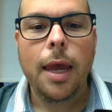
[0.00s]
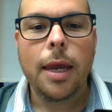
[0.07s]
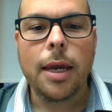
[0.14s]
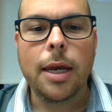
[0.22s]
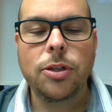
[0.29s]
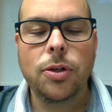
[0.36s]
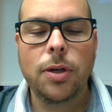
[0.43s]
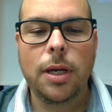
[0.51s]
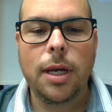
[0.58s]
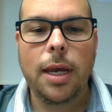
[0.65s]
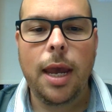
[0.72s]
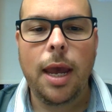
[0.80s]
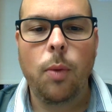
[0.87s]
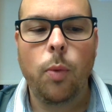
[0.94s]

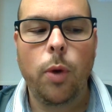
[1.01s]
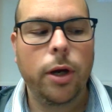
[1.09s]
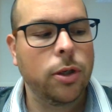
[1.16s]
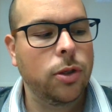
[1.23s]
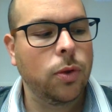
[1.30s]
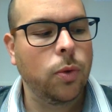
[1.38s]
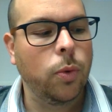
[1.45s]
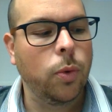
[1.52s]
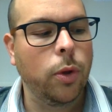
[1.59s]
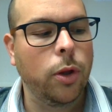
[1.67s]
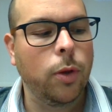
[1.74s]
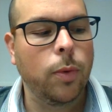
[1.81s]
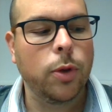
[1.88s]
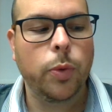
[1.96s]
Yesterday at Walk to School,
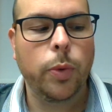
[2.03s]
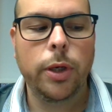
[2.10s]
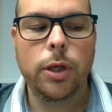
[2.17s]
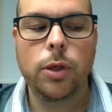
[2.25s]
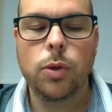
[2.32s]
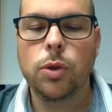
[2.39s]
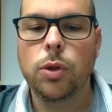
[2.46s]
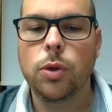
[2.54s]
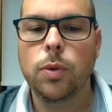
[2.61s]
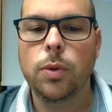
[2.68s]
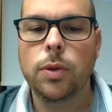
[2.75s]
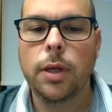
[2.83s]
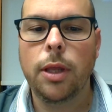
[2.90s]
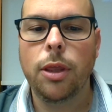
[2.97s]
there were 22
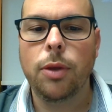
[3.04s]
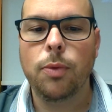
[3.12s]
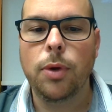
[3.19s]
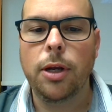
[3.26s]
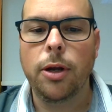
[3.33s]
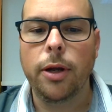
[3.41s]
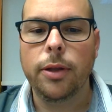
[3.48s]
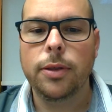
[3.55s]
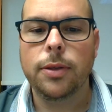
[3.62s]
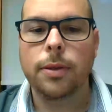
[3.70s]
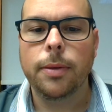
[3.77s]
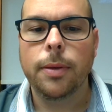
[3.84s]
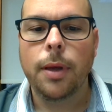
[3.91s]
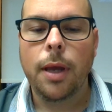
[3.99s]
students and three
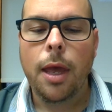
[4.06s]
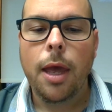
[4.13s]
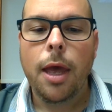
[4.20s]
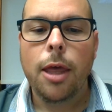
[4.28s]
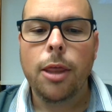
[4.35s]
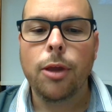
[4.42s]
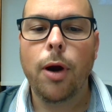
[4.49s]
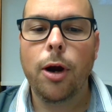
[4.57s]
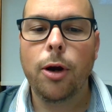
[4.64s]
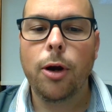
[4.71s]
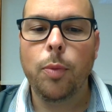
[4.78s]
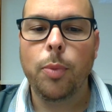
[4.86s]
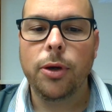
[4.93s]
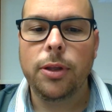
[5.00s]
adults. There are no
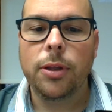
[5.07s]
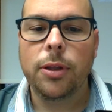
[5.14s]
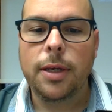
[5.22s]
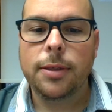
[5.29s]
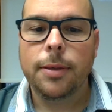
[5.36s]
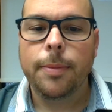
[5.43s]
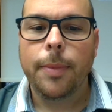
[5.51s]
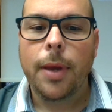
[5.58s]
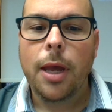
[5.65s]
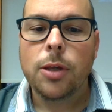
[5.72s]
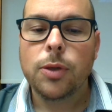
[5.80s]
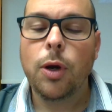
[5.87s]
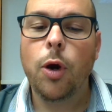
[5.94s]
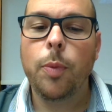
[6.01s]
birthdays.
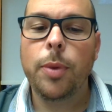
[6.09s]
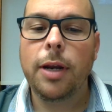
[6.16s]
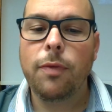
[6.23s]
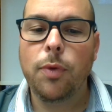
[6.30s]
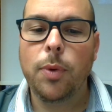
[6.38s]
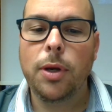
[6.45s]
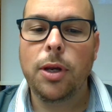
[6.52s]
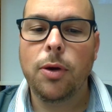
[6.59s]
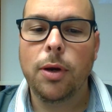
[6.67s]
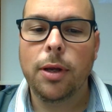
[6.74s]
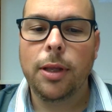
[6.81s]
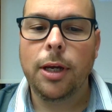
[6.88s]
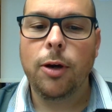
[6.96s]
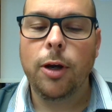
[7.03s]
So I hope that everyone here at
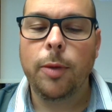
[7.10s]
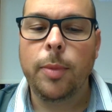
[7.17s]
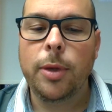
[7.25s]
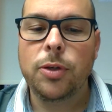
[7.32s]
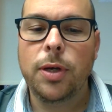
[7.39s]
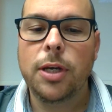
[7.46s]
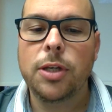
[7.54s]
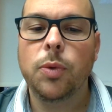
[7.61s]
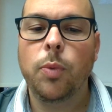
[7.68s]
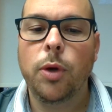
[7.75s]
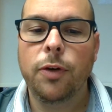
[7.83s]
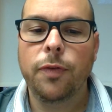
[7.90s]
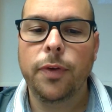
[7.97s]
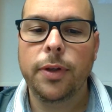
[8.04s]
Clager Elementary has a
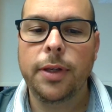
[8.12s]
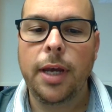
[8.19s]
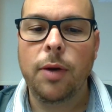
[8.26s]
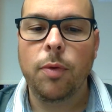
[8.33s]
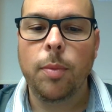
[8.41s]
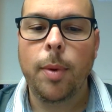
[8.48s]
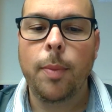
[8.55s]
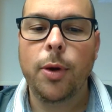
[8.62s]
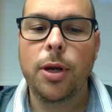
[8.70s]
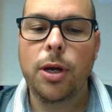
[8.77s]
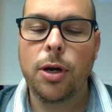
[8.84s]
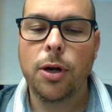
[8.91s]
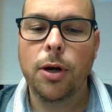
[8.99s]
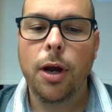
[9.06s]
wonderful day. And remember,
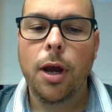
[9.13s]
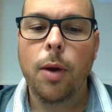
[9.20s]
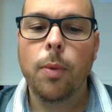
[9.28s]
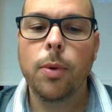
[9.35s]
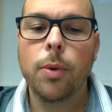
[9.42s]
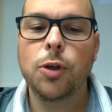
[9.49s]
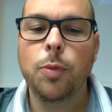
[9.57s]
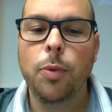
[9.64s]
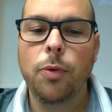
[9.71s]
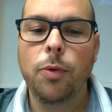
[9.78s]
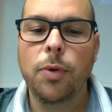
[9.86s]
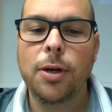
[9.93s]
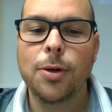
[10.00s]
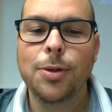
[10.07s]
here, we're super
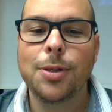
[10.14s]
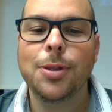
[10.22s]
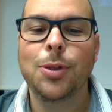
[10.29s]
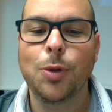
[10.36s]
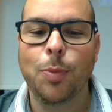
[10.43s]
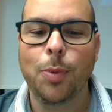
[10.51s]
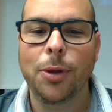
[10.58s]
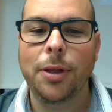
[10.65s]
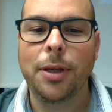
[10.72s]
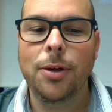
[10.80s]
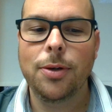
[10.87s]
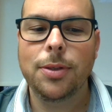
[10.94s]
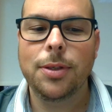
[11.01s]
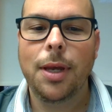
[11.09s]
readers and super
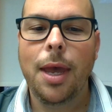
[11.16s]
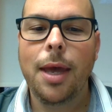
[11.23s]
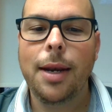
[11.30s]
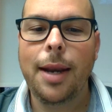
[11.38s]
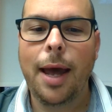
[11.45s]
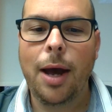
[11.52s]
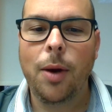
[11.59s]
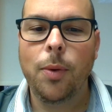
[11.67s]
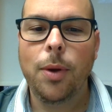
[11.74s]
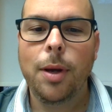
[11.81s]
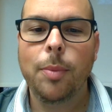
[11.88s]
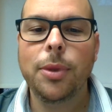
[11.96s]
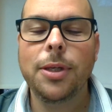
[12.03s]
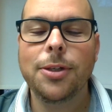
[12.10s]
leaders. Now,
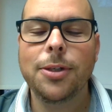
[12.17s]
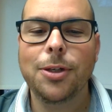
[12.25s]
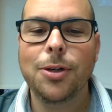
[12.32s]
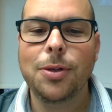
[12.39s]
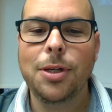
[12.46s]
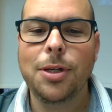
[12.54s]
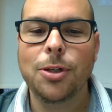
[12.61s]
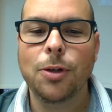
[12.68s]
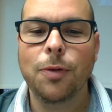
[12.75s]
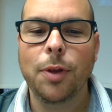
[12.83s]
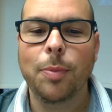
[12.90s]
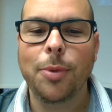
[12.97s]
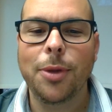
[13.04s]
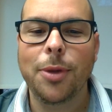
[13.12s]
please look to your teacher for
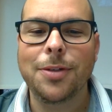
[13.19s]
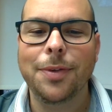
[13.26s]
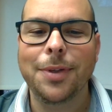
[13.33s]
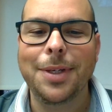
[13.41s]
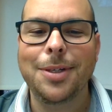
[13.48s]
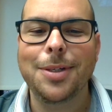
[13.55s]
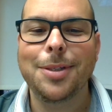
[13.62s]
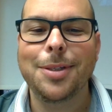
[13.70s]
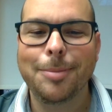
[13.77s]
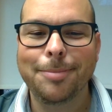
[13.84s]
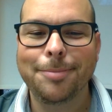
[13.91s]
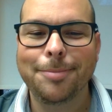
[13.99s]
the Pledge of Allegiance.